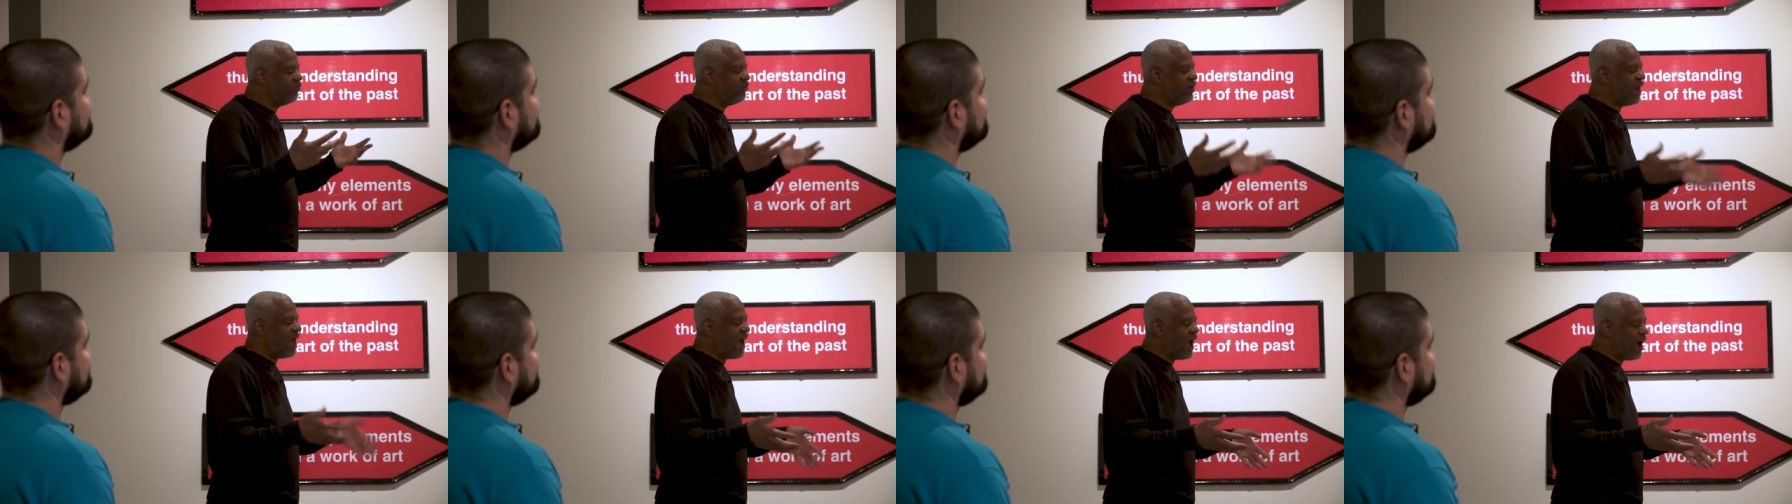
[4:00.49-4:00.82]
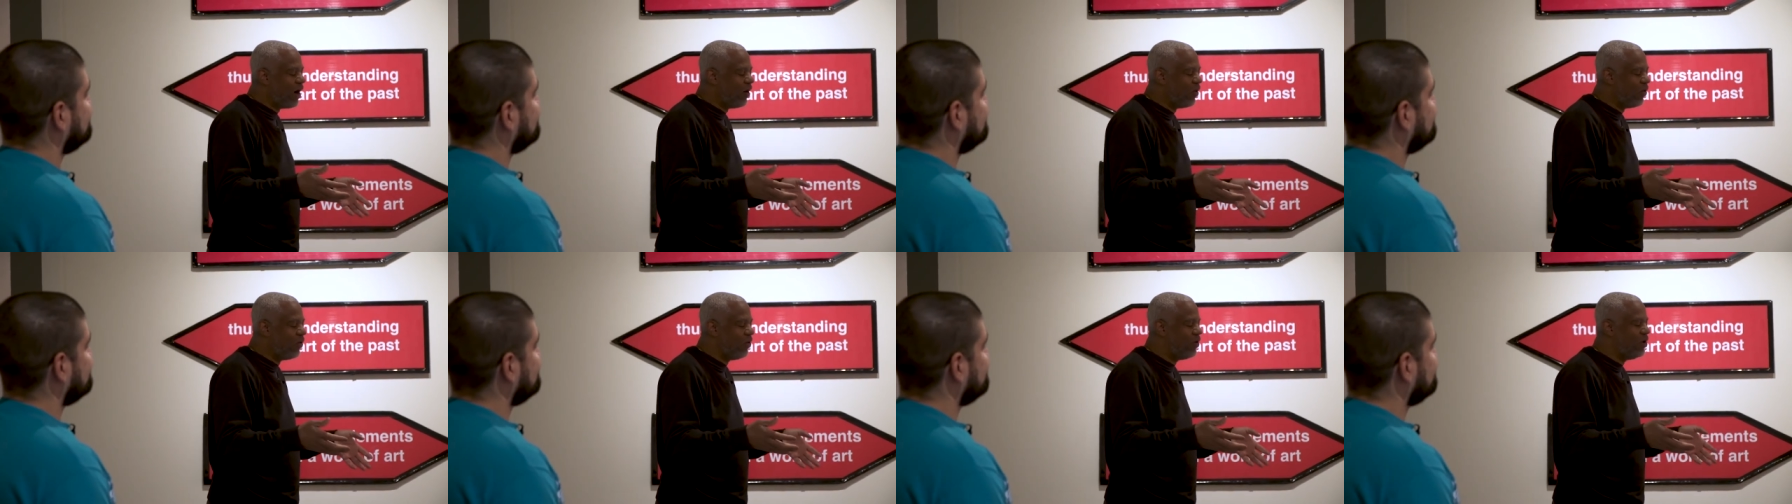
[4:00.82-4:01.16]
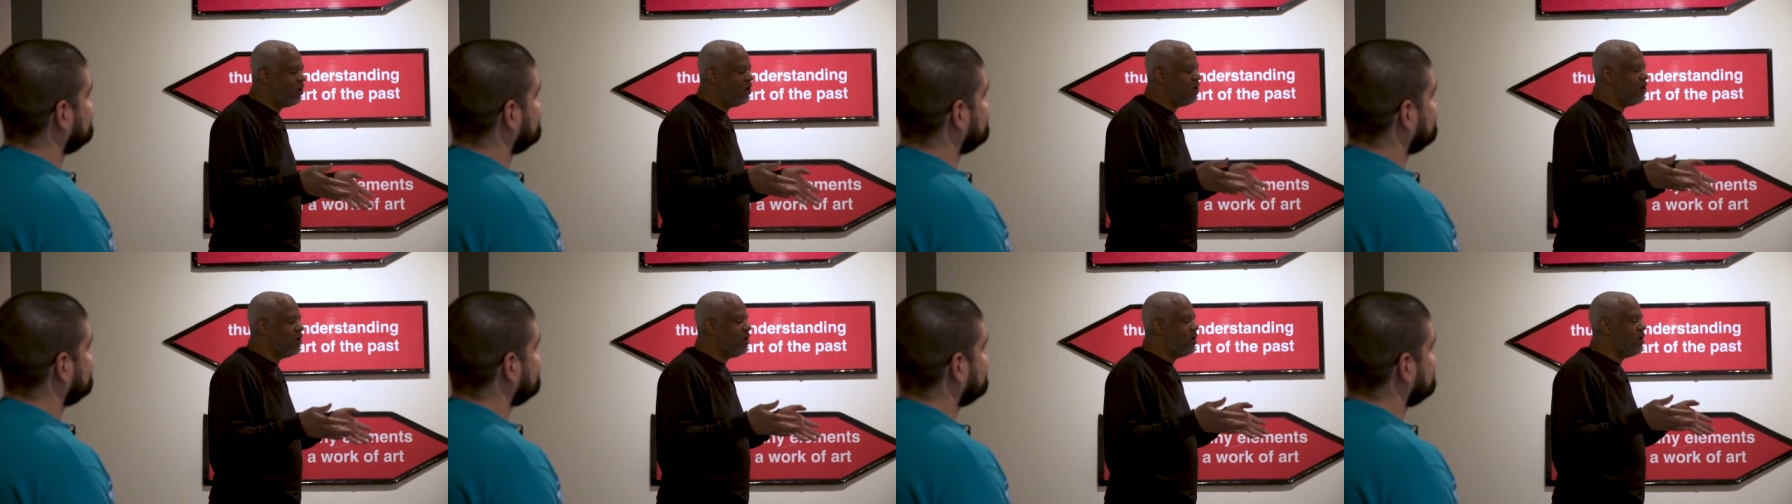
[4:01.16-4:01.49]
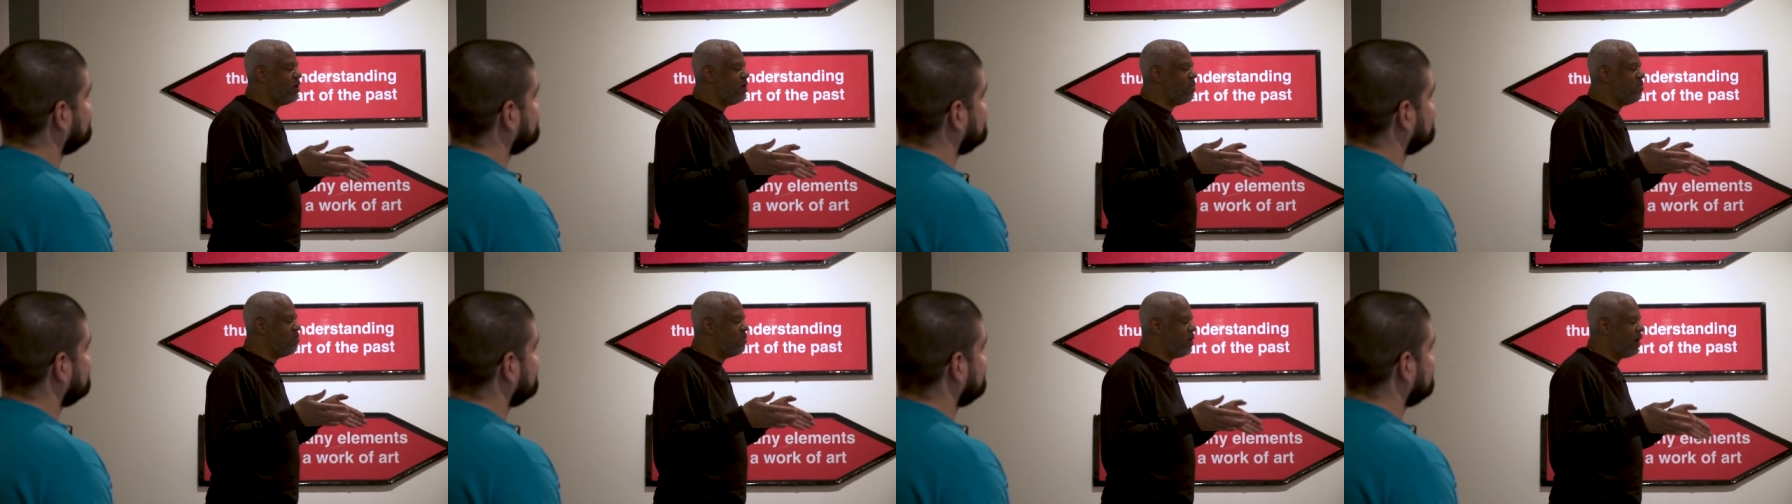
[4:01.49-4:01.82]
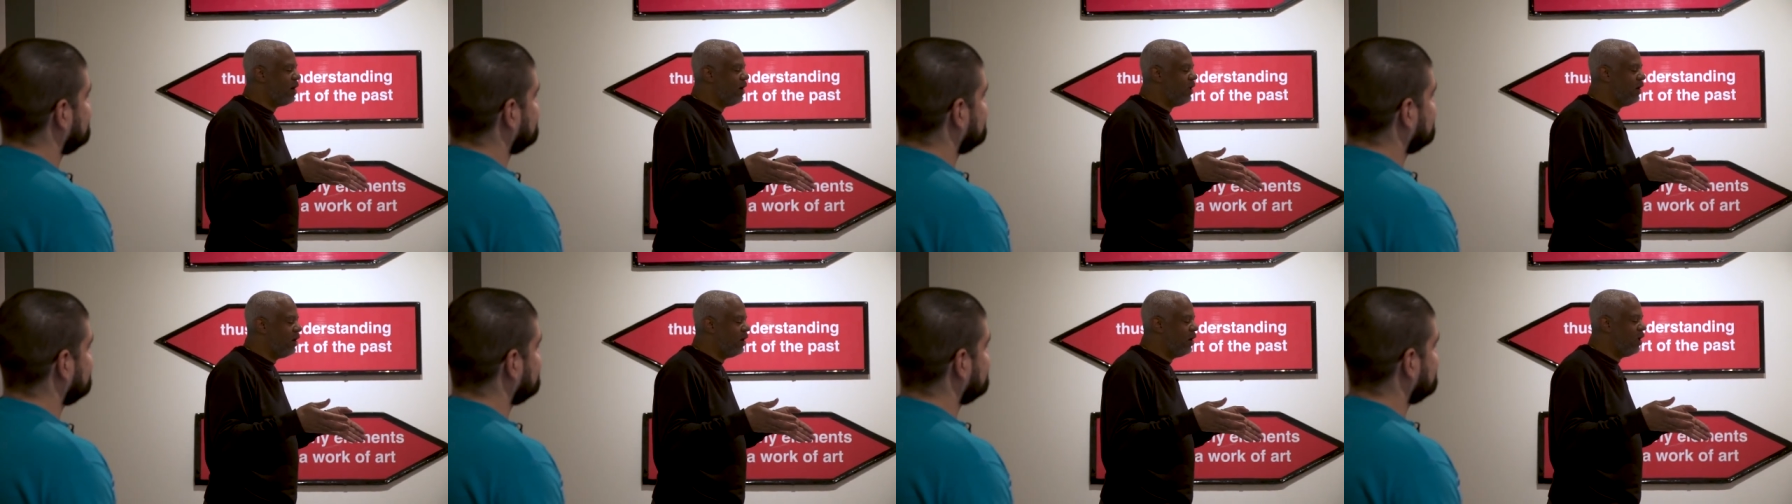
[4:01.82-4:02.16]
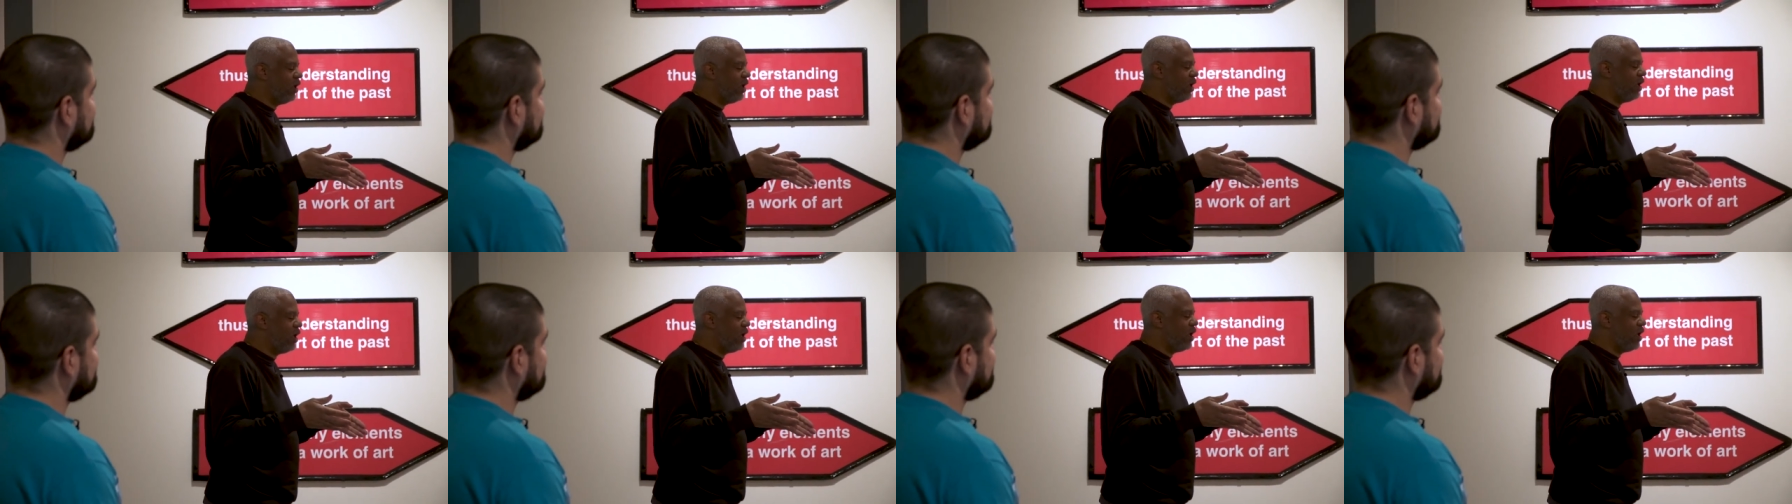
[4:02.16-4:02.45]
now, but